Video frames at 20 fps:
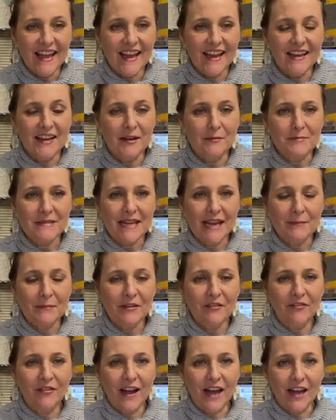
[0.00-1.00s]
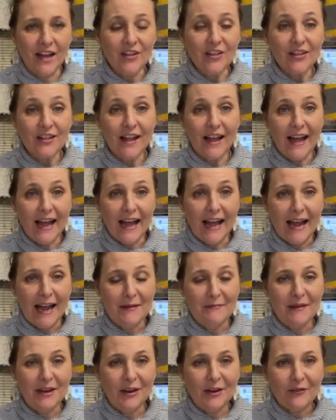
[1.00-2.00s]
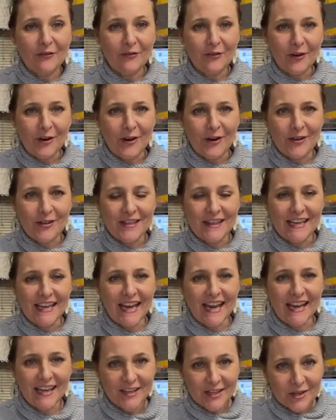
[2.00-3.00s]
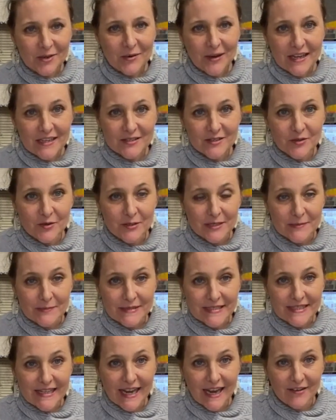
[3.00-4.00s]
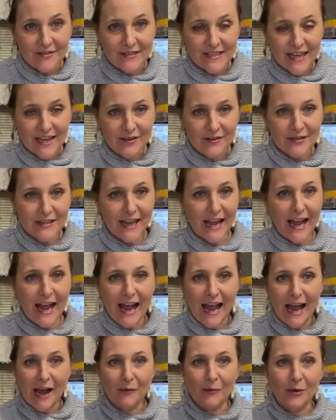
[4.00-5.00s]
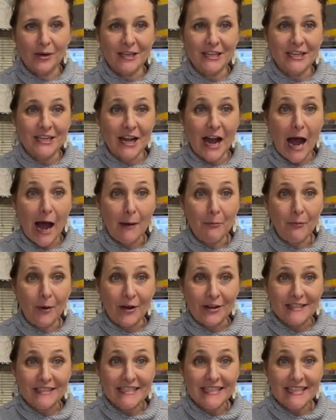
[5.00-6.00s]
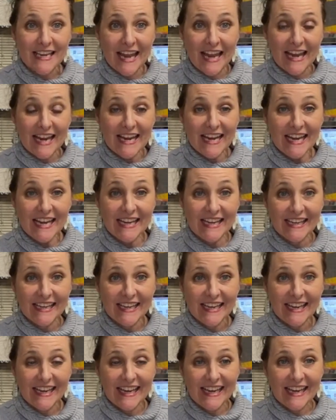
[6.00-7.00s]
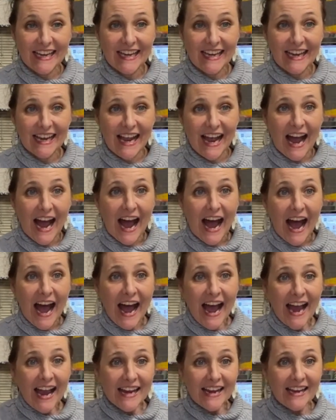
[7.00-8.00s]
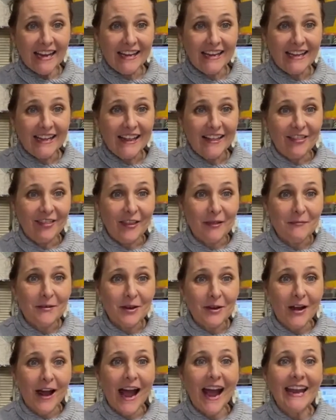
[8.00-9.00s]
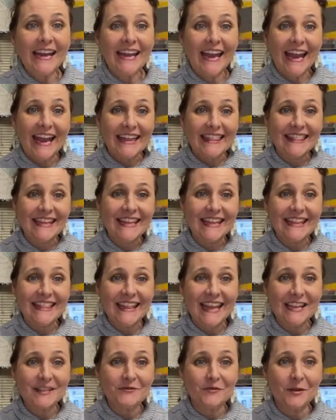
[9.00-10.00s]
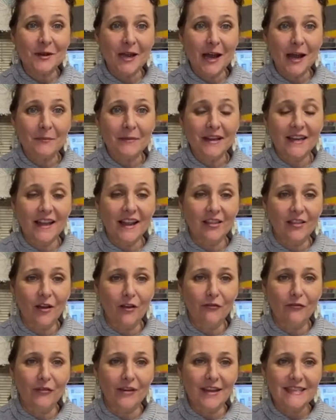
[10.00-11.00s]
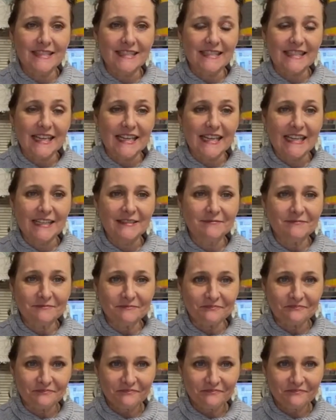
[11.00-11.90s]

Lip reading: Hey, I'm Tami Pfeil. I'm here for the AQS Christmas Countdown. I wanted to hop on today. Hi, let me know. Hi, Kathy. Thanks for coming. Hello, Francine.